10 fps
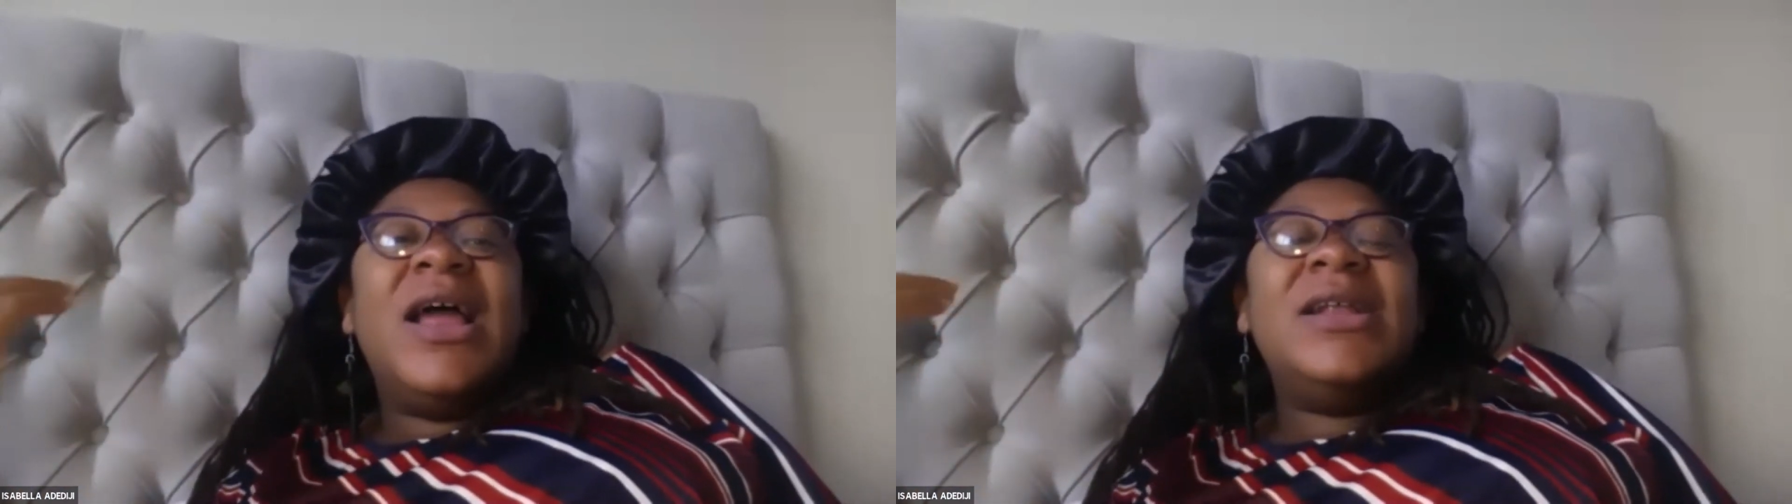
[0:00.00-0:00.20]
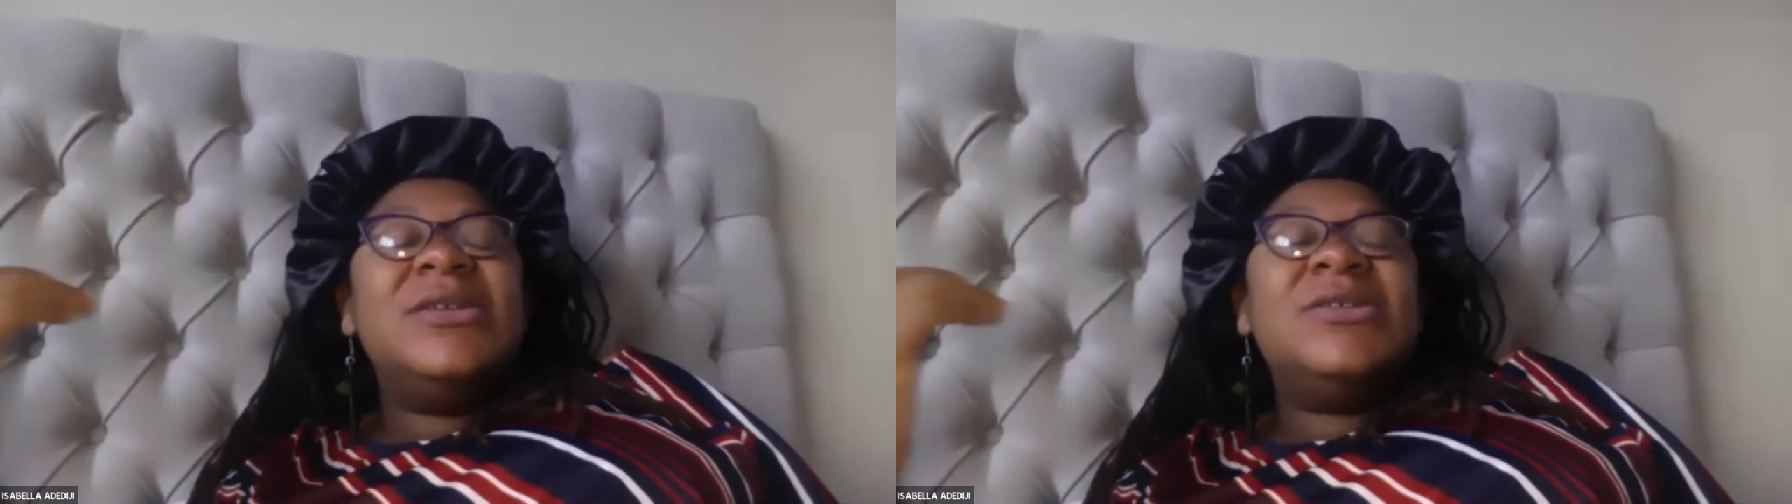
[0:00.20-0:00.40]

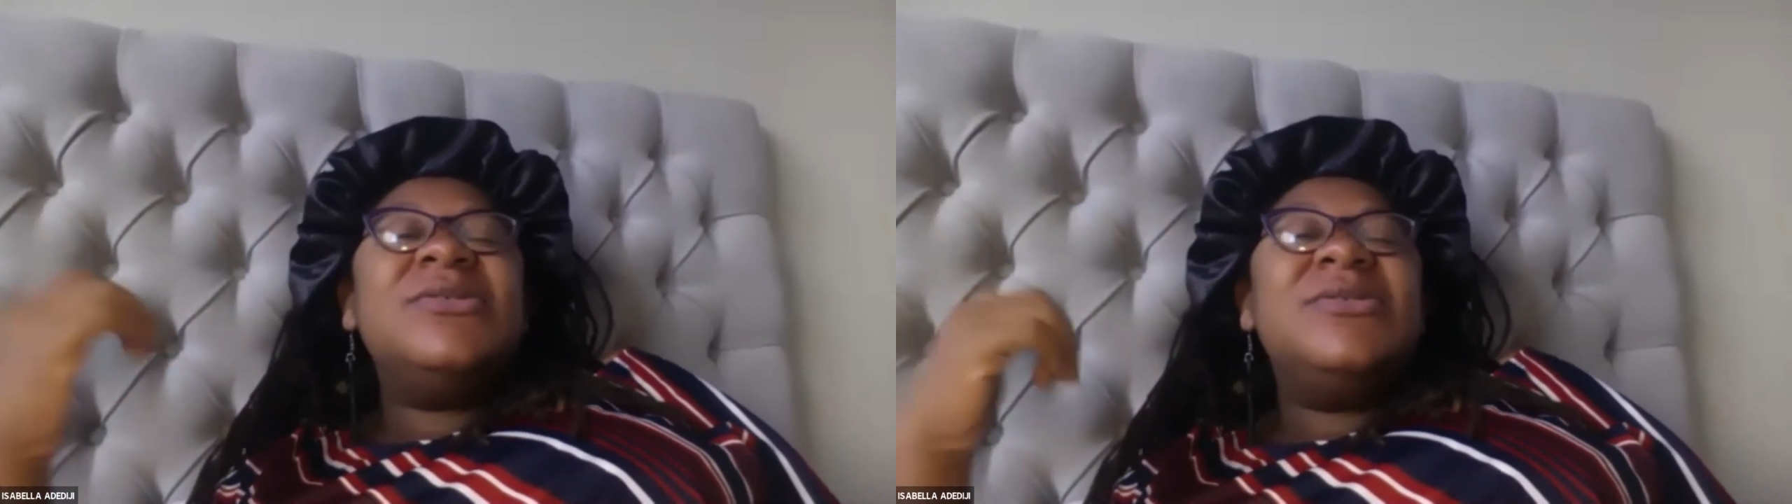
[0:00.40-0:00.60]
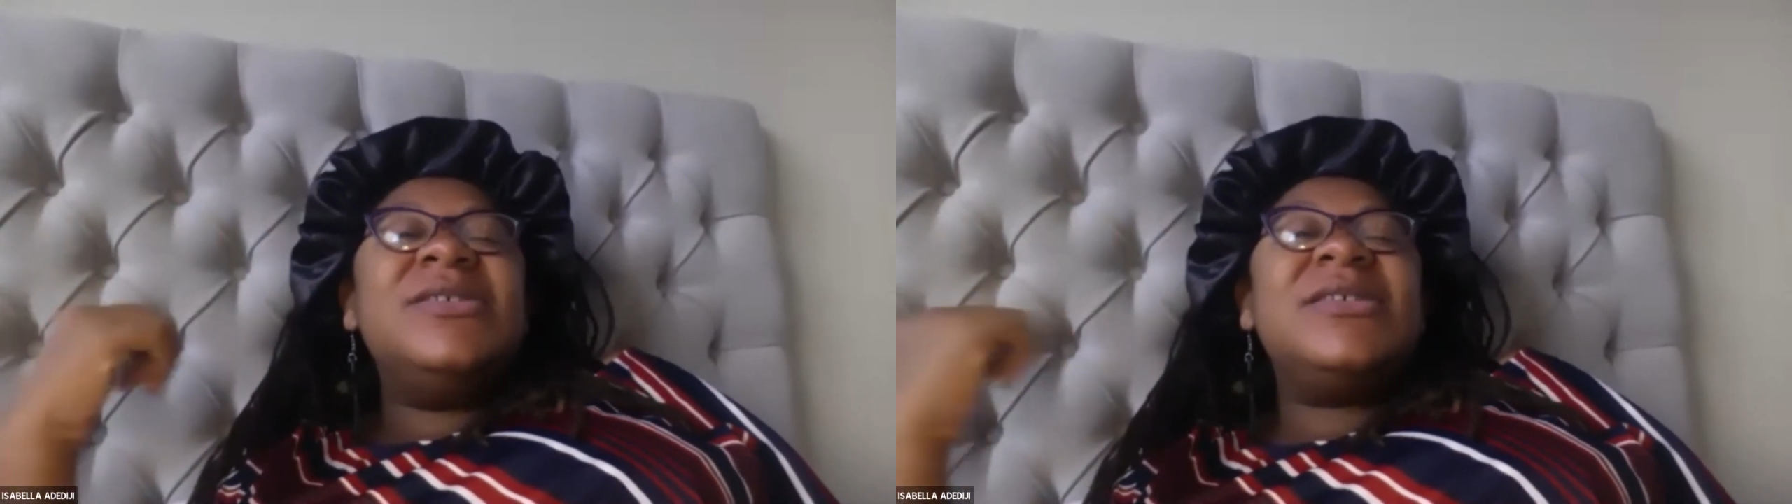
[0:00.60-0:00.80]
all I
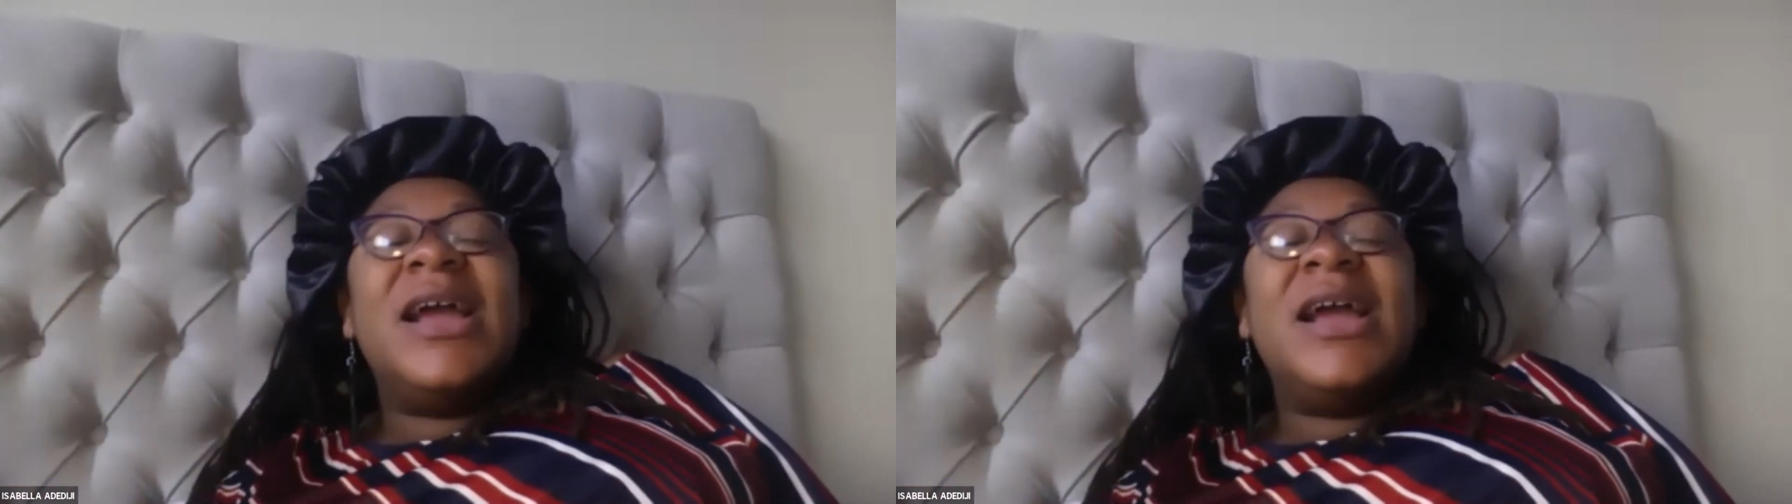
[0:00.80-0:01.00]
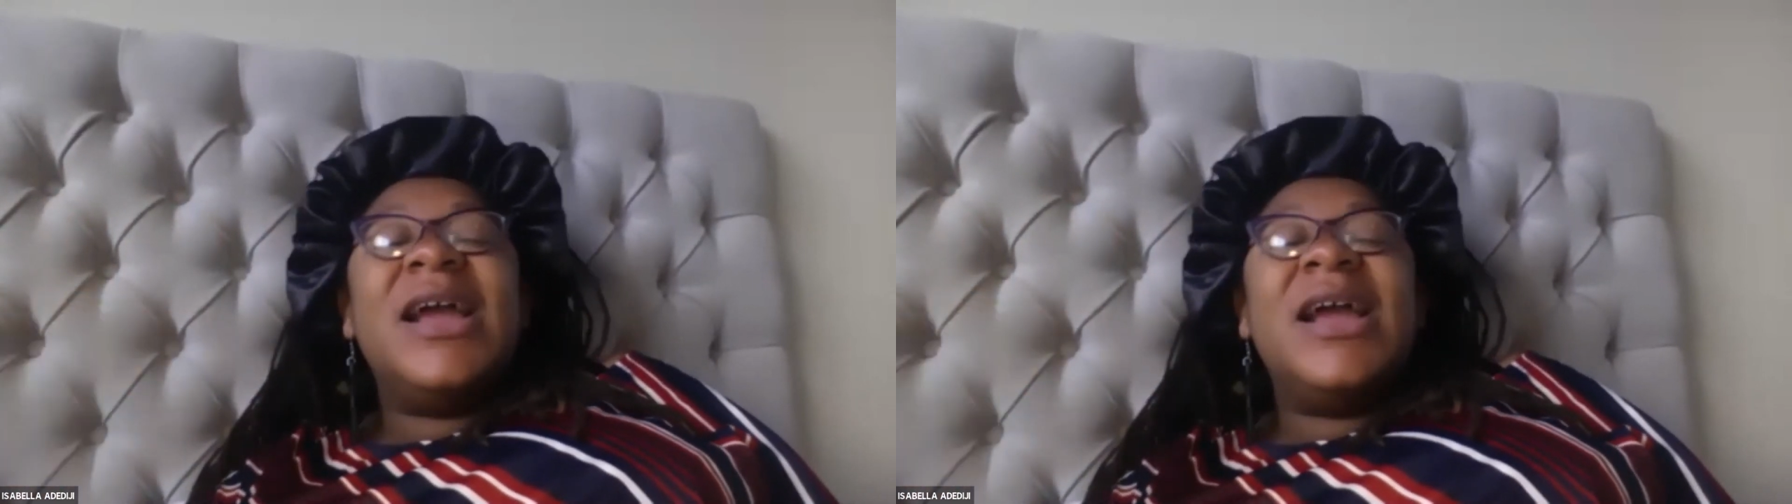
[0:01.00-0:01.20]
need to do is
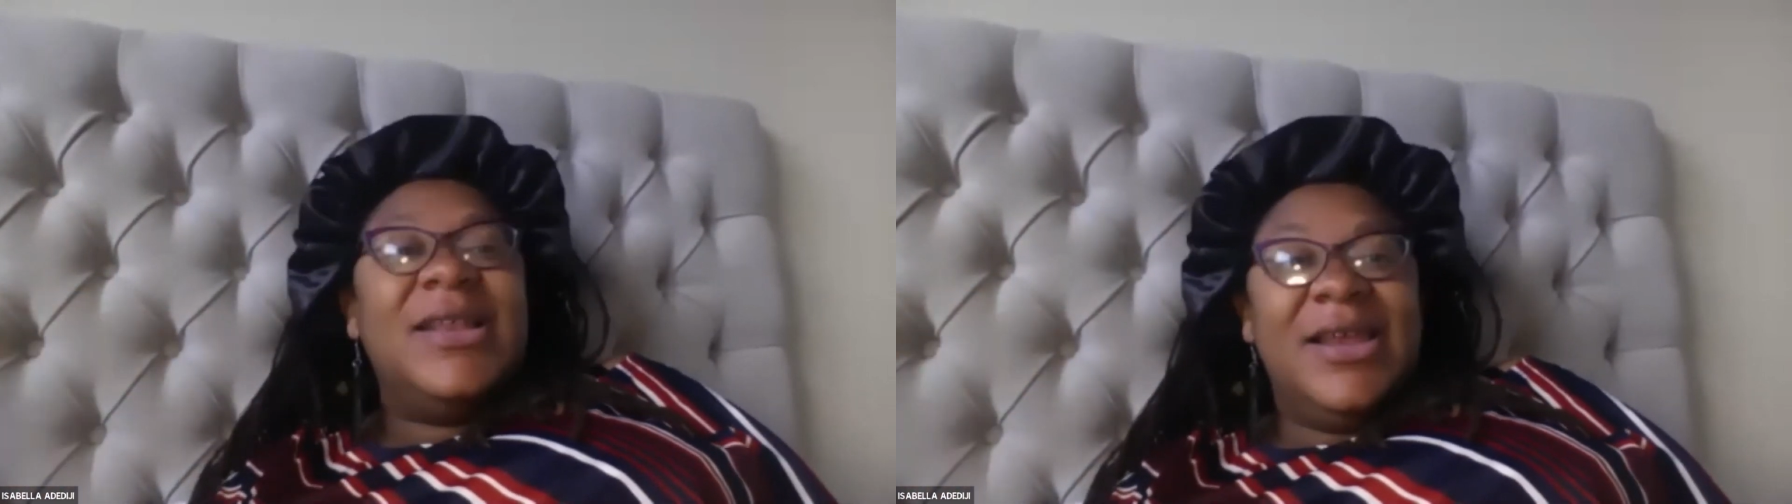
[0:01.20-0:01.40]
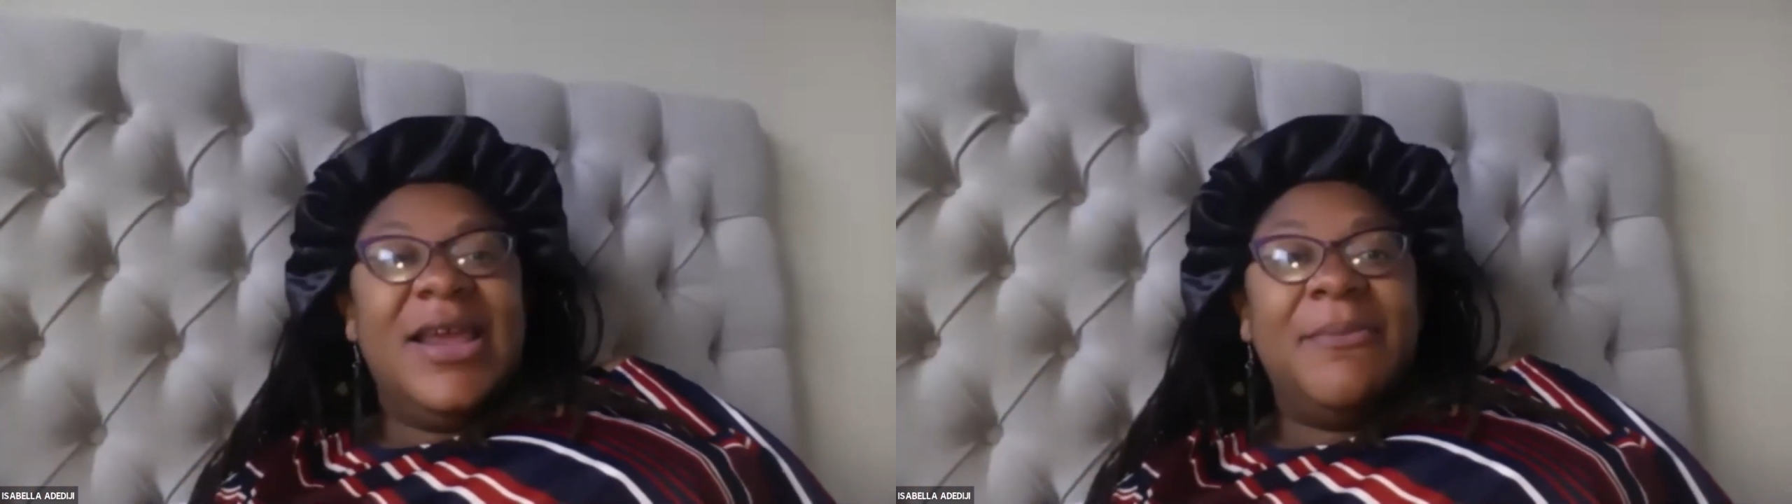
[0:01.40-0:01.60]
slide
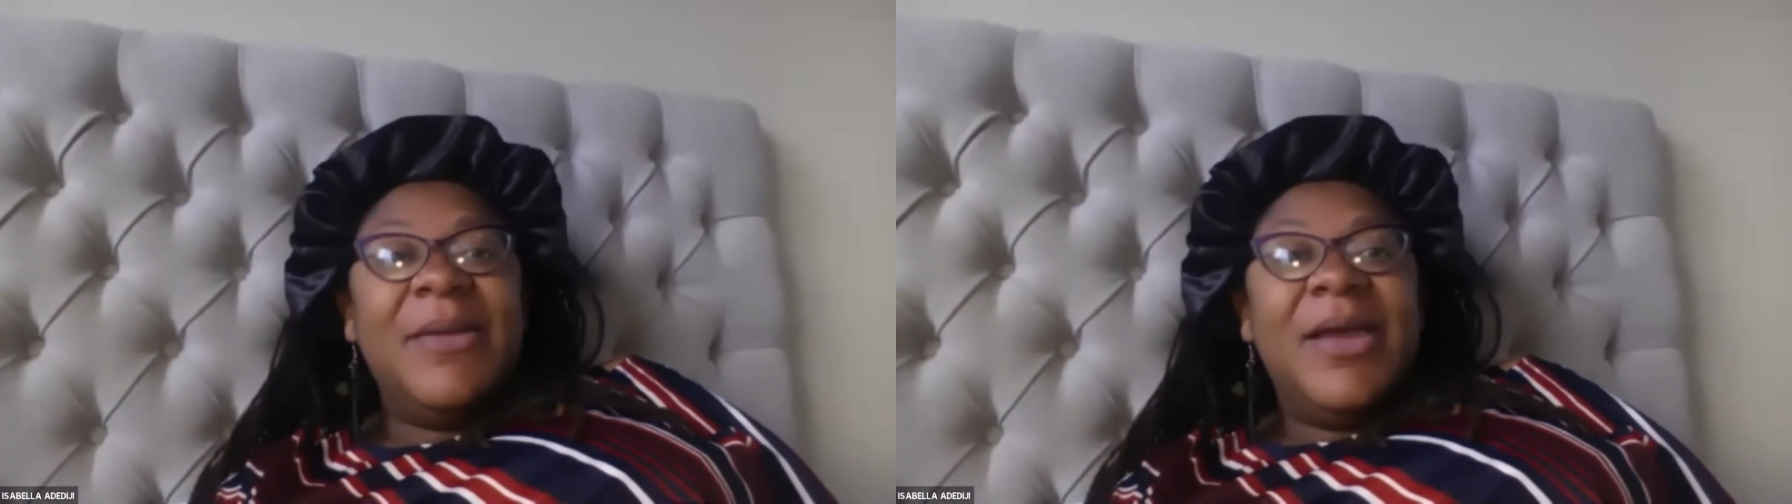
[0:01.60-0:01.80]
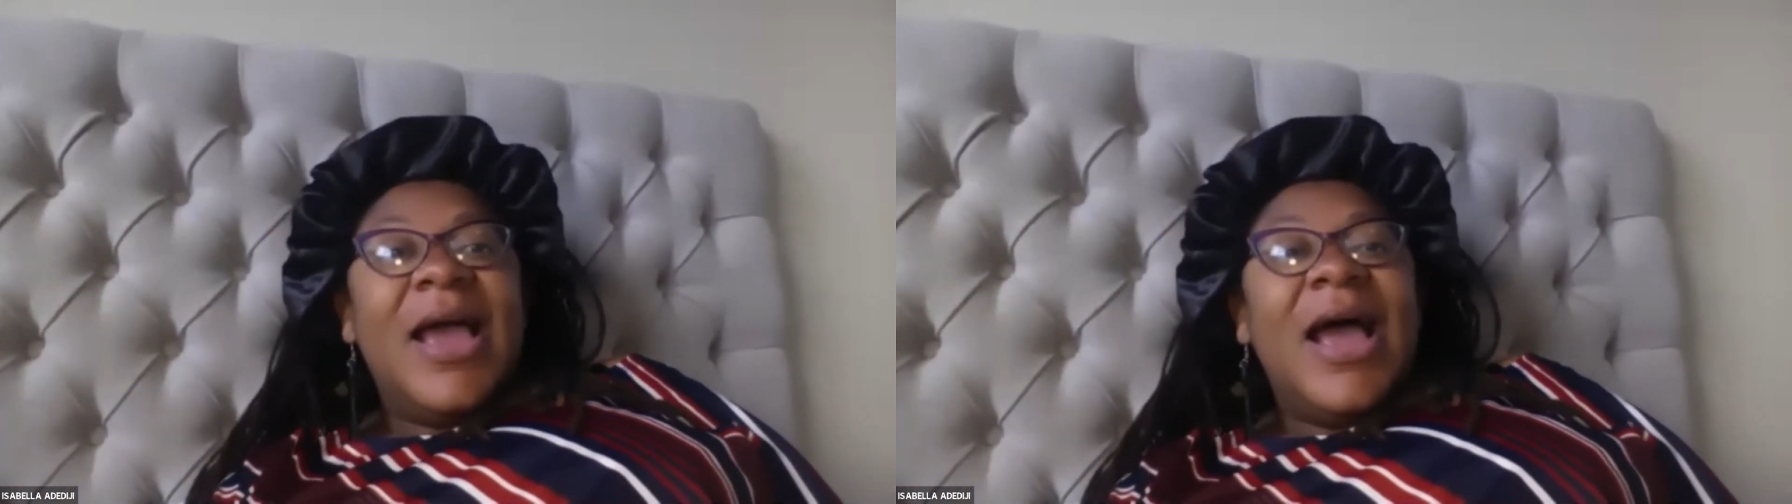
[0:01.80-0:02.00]
into her
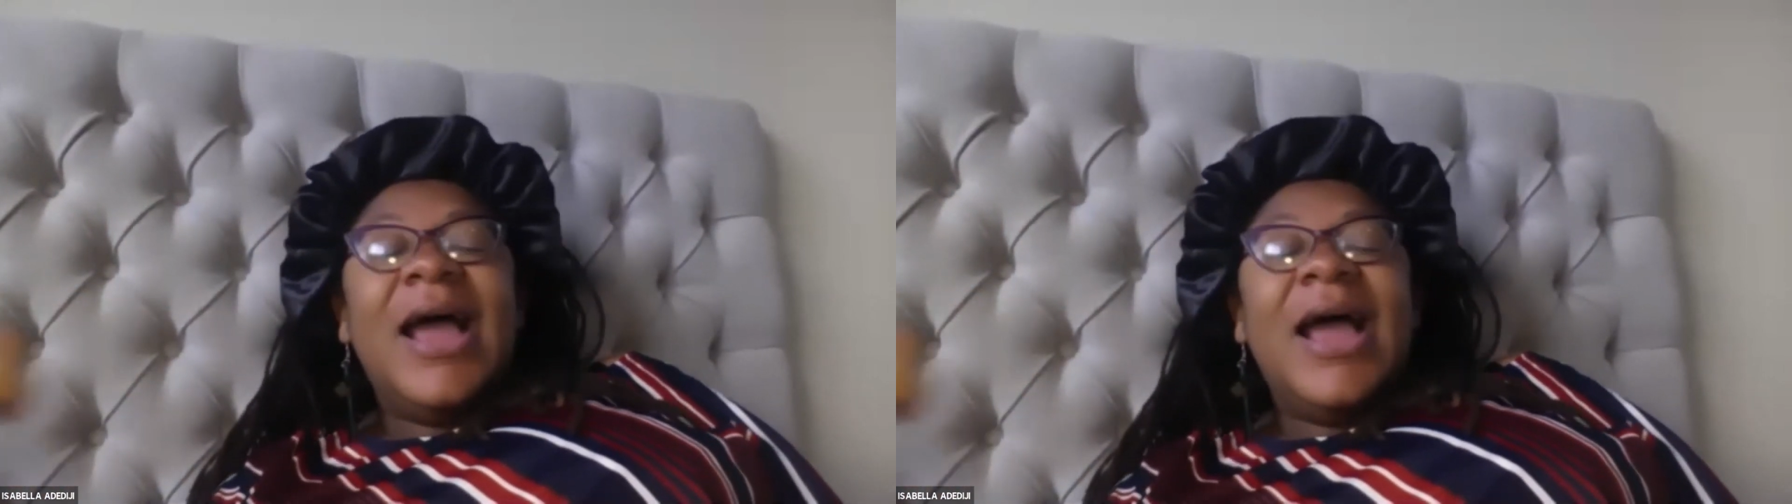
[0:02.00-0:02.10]
DM